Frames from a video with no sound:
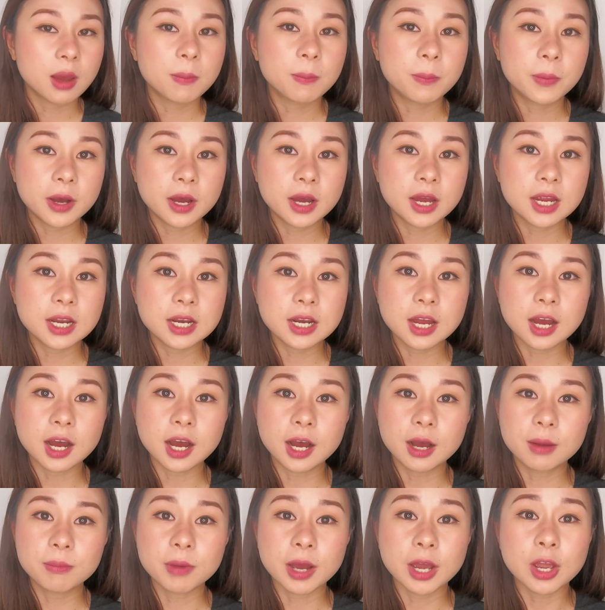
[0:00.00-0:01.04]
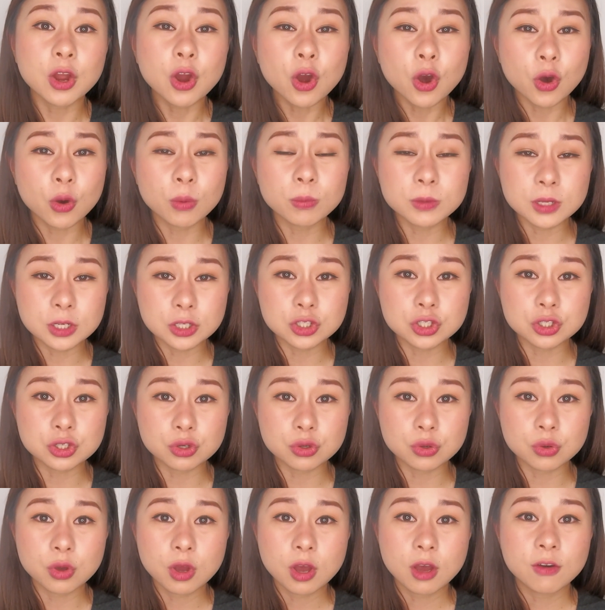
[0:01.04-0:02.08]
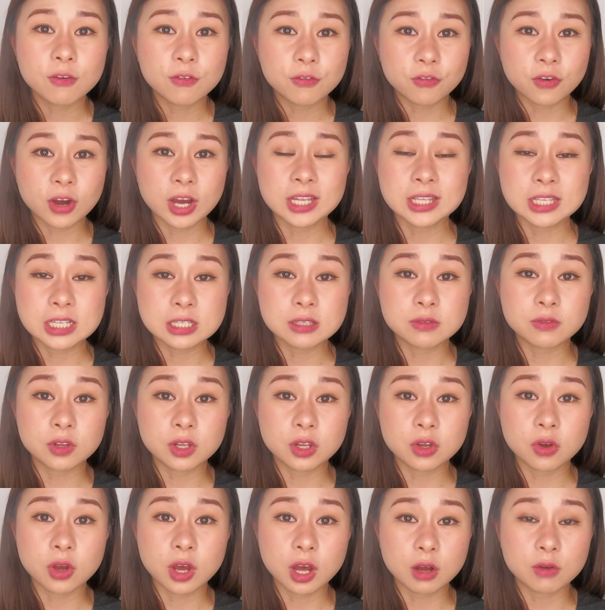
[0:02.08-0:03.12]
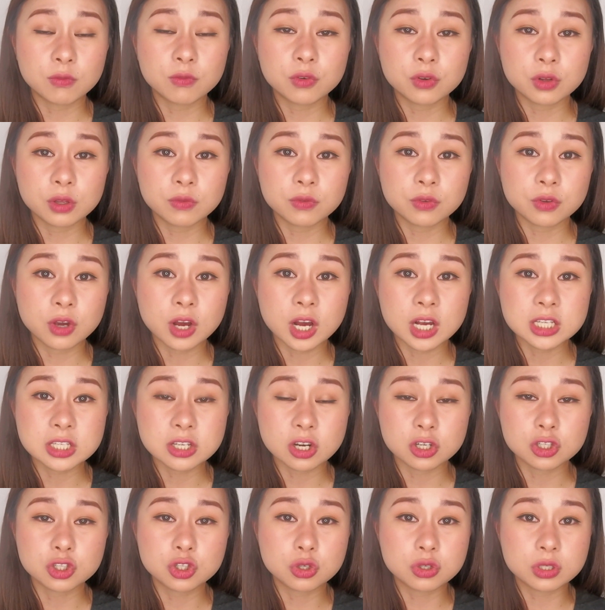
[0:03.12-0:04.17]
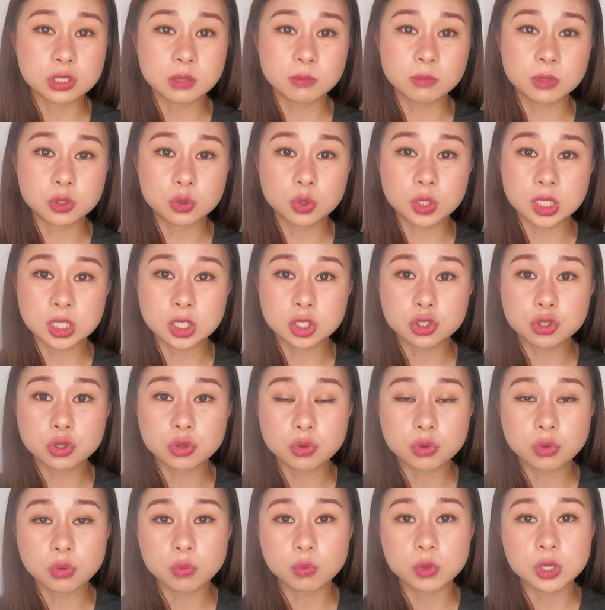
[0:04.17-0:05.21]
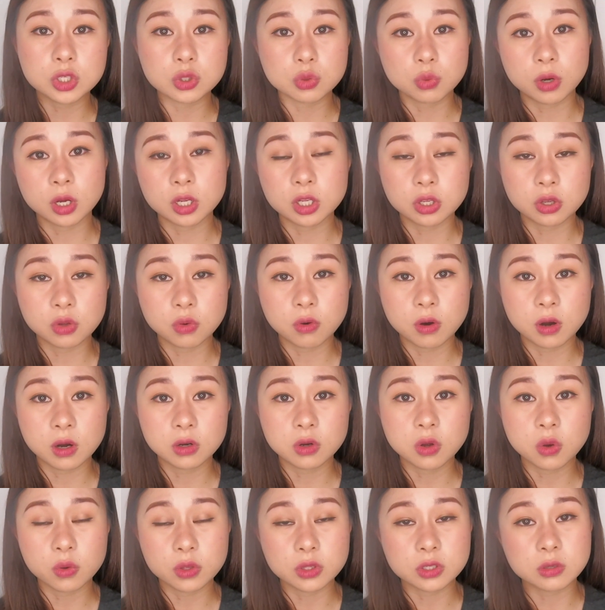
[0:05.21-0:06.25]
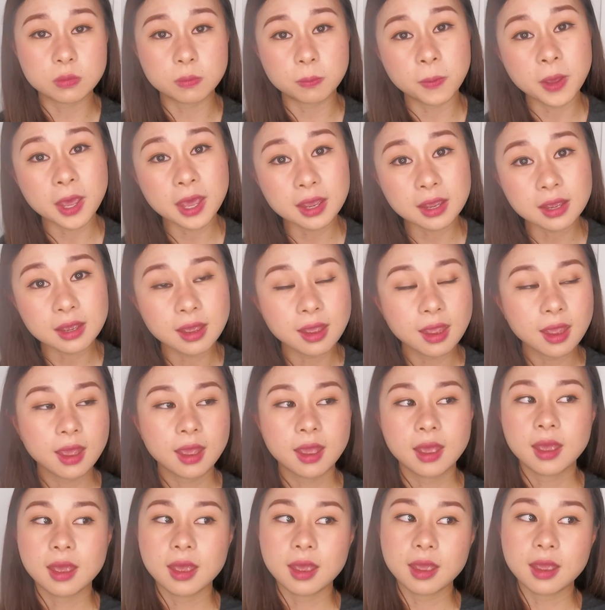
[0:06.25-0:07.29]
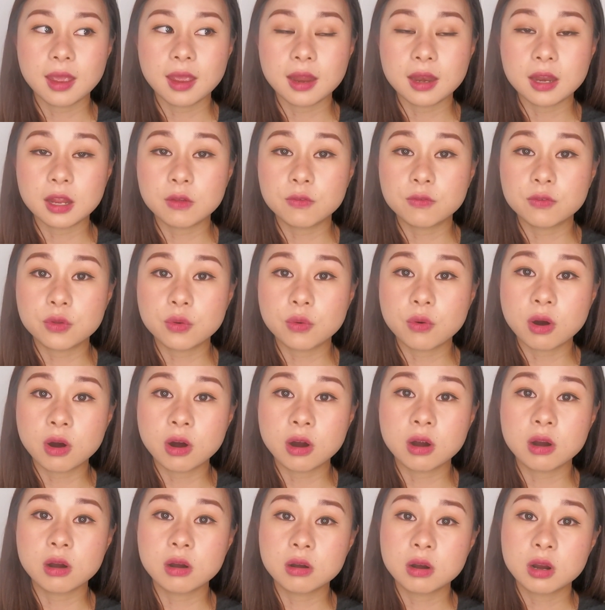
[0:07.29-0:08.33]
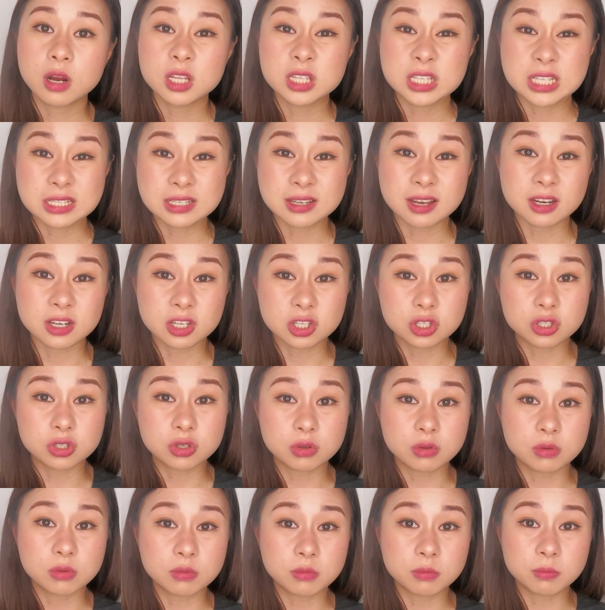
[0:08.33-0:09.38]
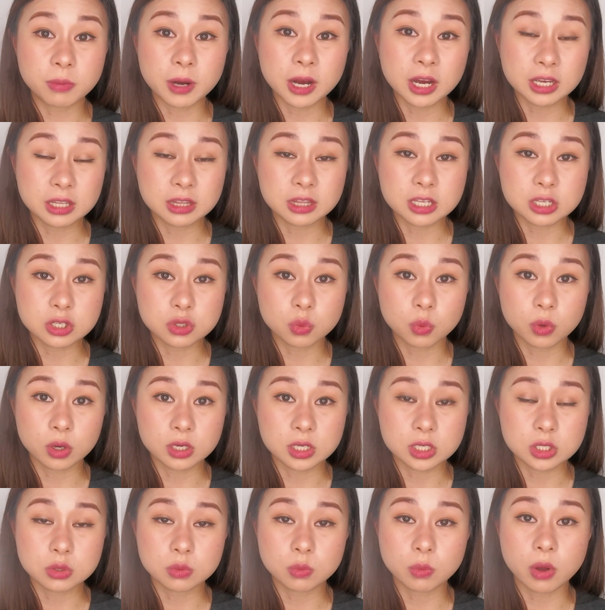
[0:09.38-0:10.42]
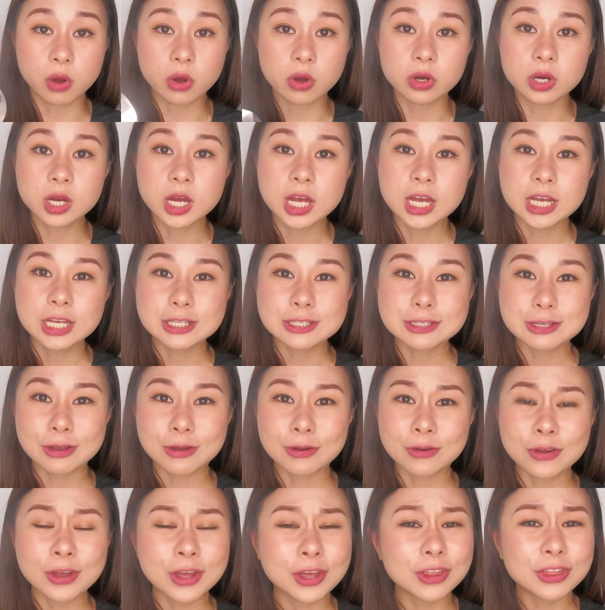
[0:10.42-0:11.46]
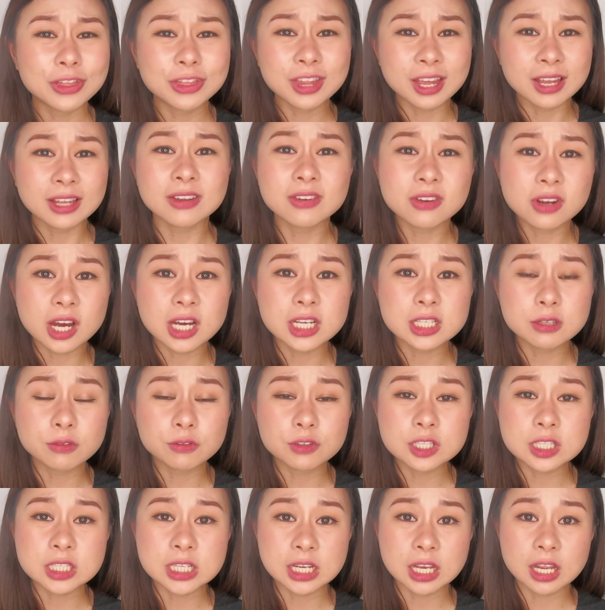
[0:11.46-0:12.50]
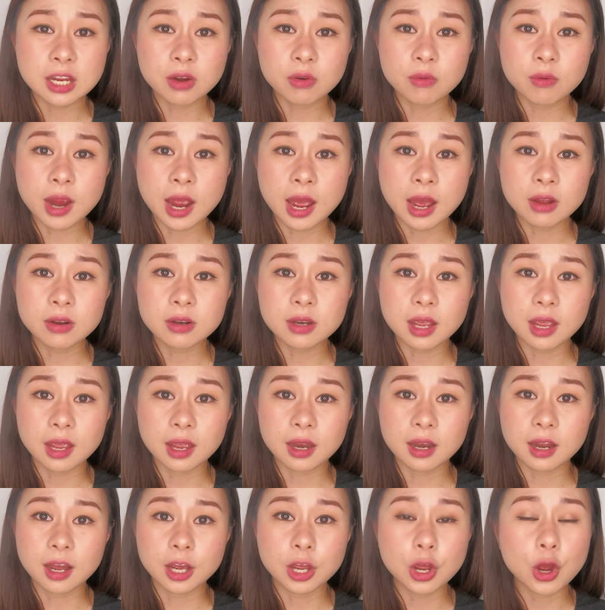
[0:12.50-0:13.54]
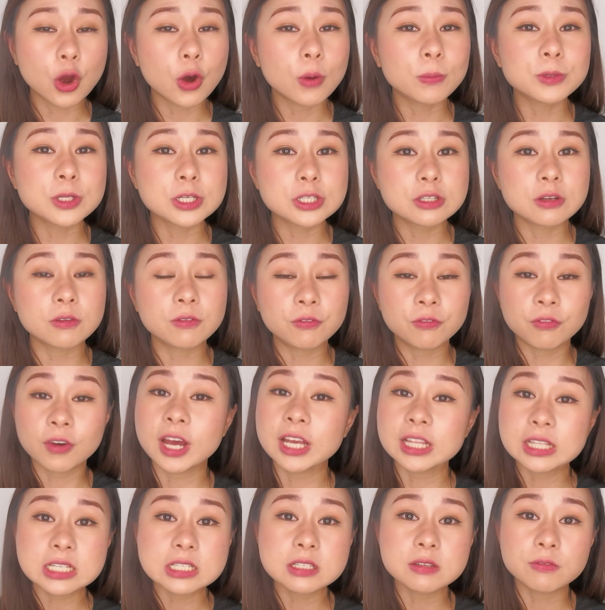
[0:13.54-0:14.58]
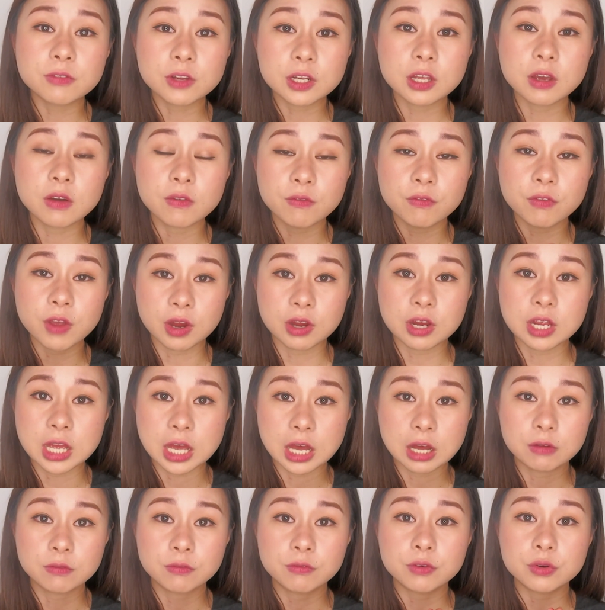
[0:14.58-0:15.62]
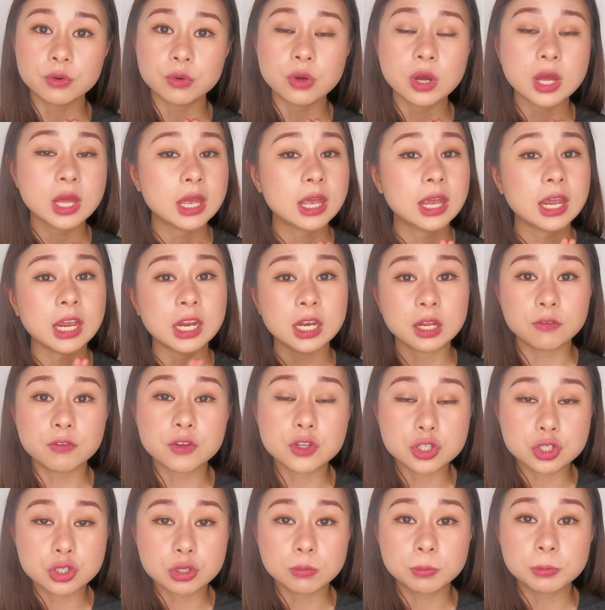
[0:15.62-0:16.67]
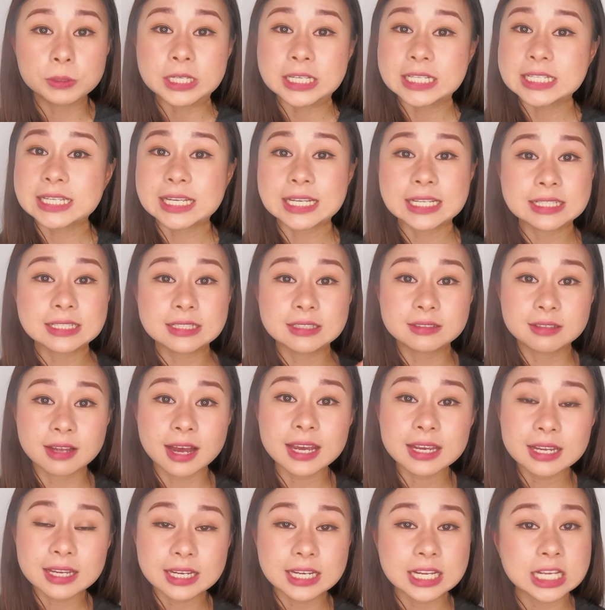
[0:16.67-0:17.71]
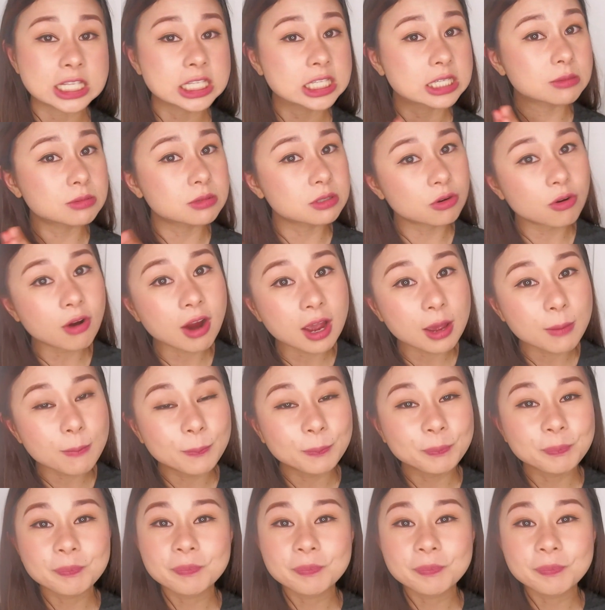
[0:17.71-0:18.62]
But I hope that you find this video helpful if you guys are choosing between the two, which one you are going to pick, and if you are deciding to buy this one as well. So thank you guys for sticking around, and I hope that you find this video very helpful. And if you do, please hit the like and hit subscribe.